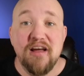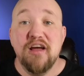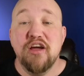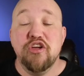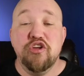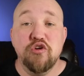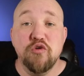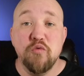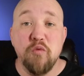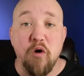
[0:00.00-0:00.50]

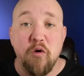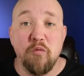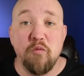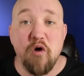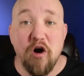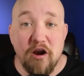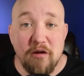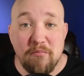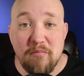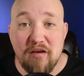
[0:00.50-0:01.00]
You won't
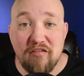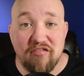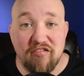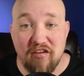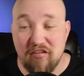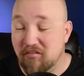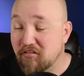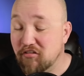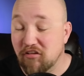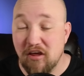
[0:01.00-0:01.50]
want to miss
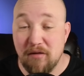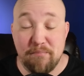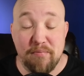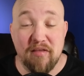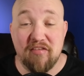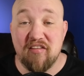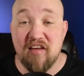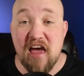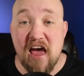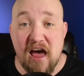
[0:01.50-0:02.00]
this clip.
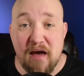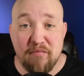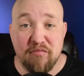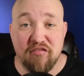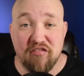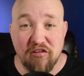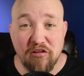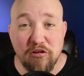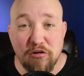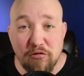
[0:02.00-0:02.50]
It's
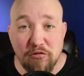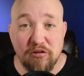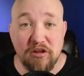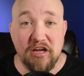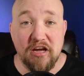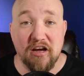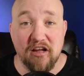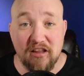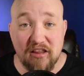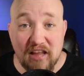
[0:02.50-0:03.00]

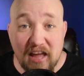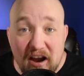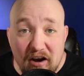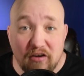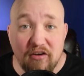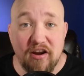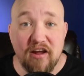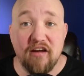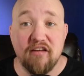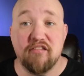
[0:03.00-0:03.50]
absolutely
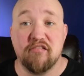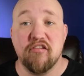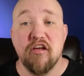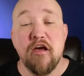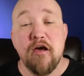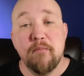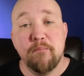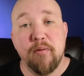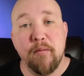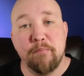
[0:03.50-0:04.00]
hilarious.
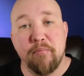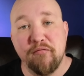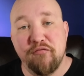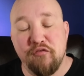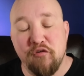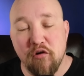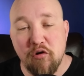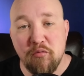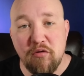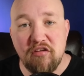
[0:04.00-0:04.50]
But
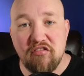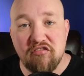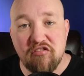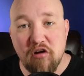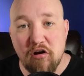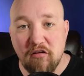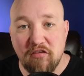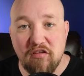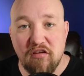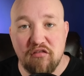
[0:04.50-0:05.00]
before we
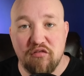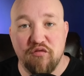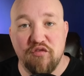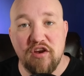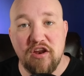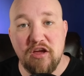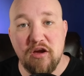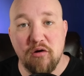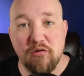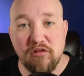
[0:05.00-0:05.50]
start this
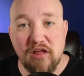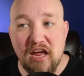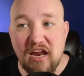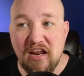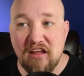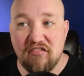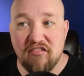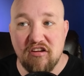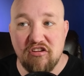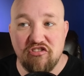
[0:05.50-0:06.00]
video,
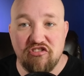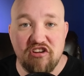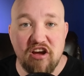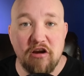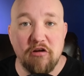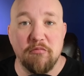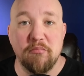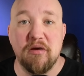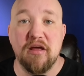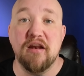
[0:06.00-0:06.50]
ladies and
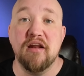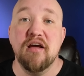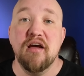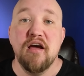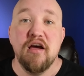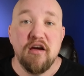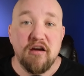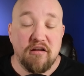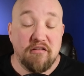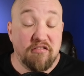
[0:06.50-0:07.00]
gentlemen,
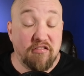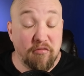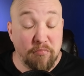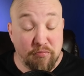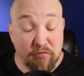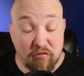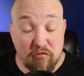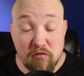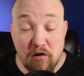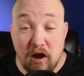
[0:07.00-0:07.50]

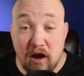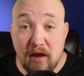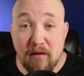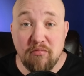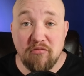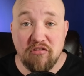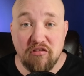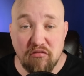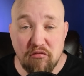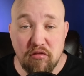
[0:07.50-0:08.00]

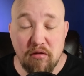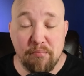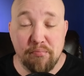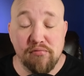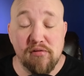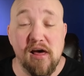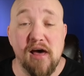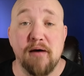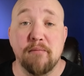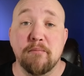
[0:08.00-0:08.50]
subscribe to the
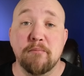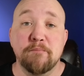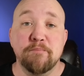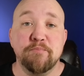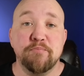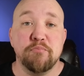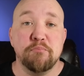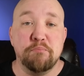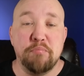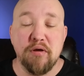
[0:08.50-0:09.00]
Pleb.
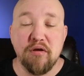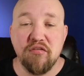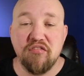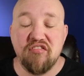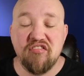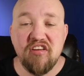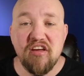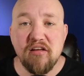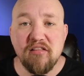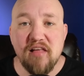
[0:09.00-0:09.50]
Bill
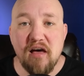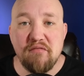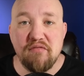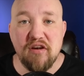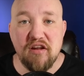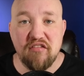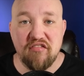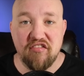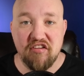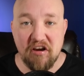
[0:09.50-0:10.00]

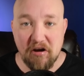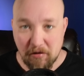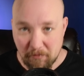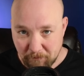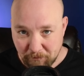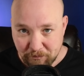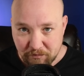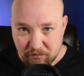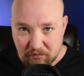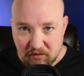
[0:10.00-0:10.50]
C-11 is here.
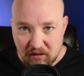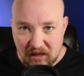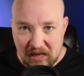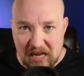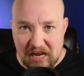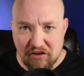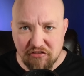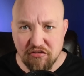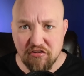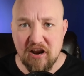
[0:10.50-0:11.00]

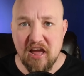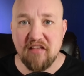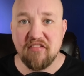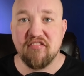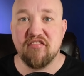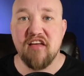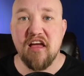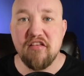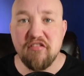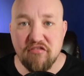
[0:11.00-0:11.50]
Internet
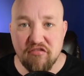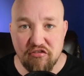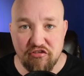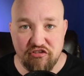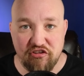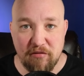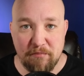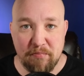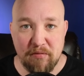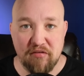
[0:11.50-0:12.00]

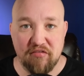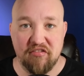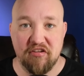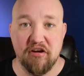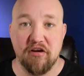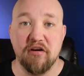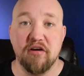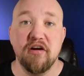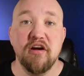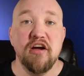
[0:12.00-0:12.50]
censorship is
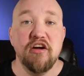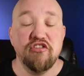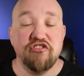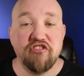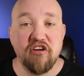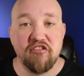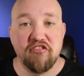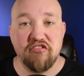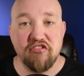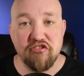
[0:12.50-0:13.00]
here.
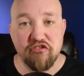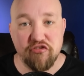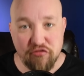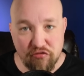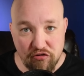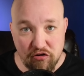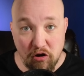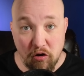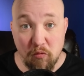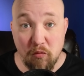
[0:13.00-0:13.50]
Justin
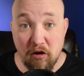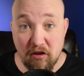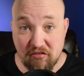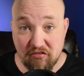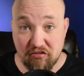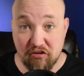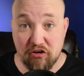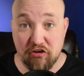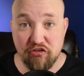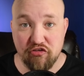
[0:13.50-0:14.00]
Trudeau wants
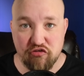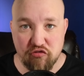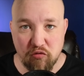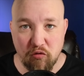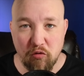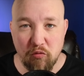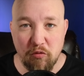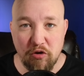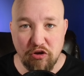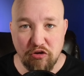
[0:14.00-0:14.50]
to
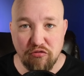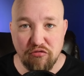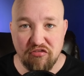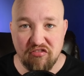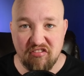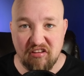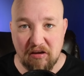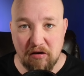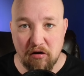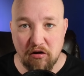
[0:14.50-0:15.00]
control what you
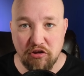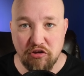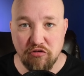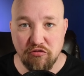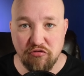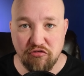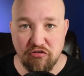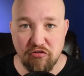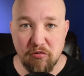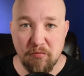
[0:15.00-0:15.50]
see on
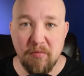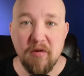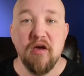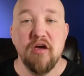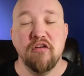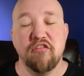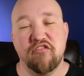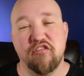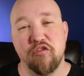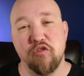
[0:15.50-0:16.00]
YouTube.
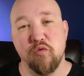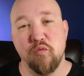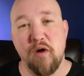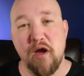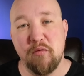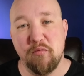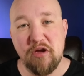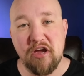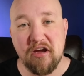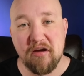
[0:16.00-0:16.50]
So the way
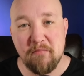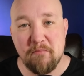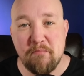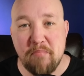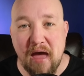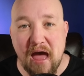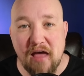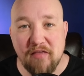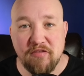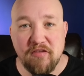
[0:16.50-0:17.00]
we
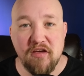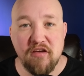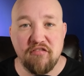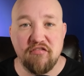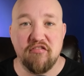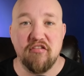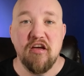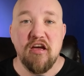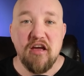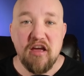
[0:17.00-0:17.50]
combat
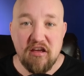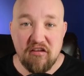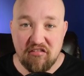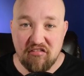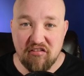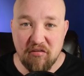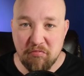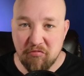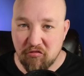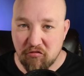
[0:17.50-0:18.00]
this is
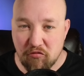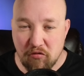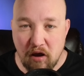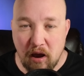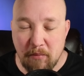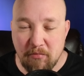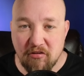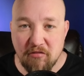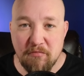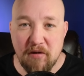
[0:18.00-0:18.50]

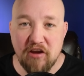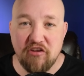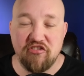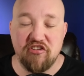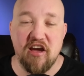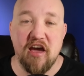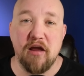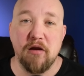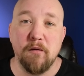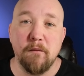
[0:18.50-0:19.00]
subscribe to my
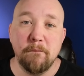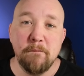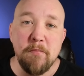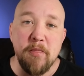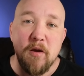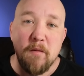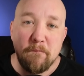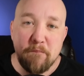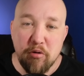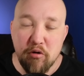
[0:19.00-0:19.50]
channel,
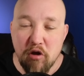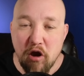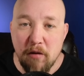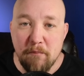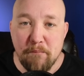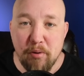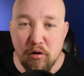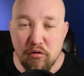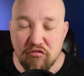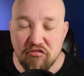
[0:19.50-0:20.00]
put on
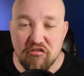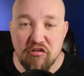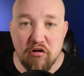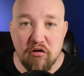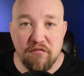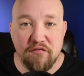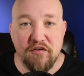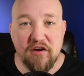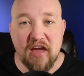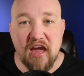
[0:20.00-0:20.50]
post
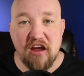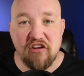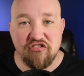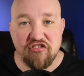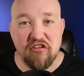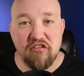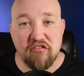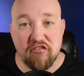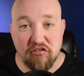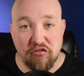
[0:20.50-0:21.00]

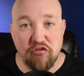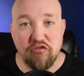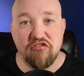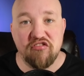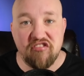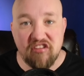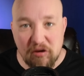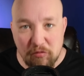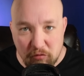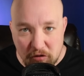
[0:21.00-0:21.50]
notifications so you
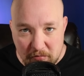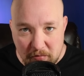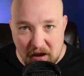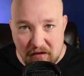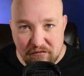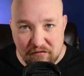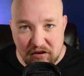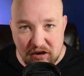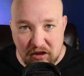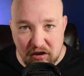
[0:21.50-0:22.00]
see when my
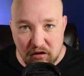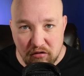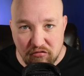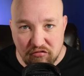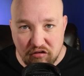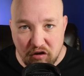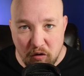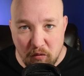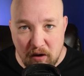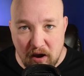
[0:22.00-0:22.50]
videos
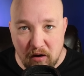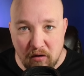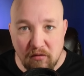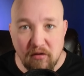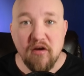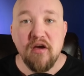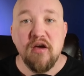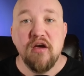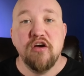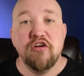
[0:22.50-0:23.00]
go out.
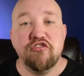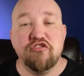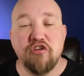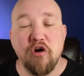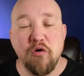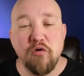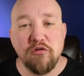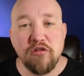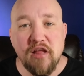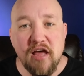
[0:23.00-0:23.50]

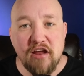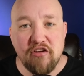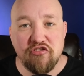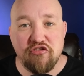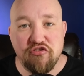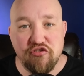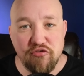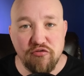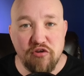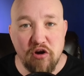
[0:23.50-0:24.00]
Don't let
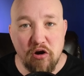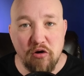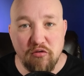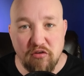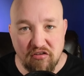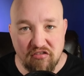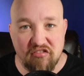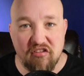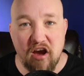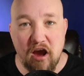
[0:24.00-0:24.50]
Trudeau
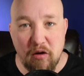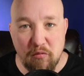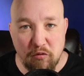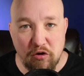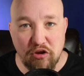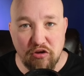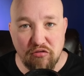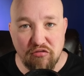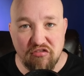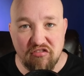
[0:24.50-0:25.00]
decide
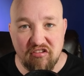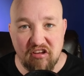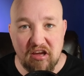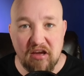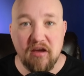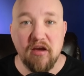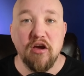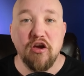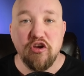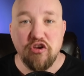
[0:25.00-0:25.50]
what you
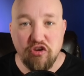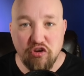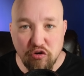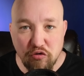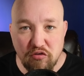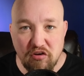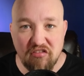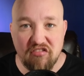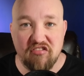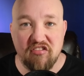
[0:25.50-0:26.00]
see.
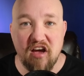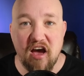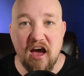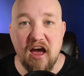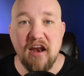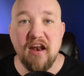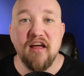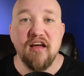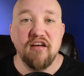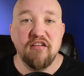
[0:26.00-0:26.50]
You
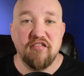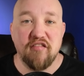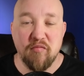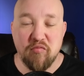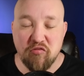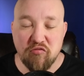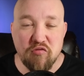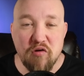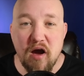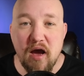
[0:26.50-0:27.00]
decide.
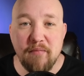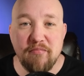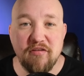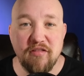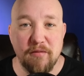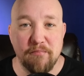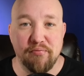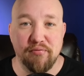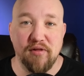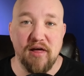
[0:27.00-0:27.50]
Subscribe to
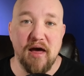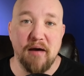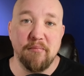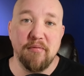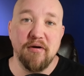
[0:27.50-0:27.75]
the Pleb.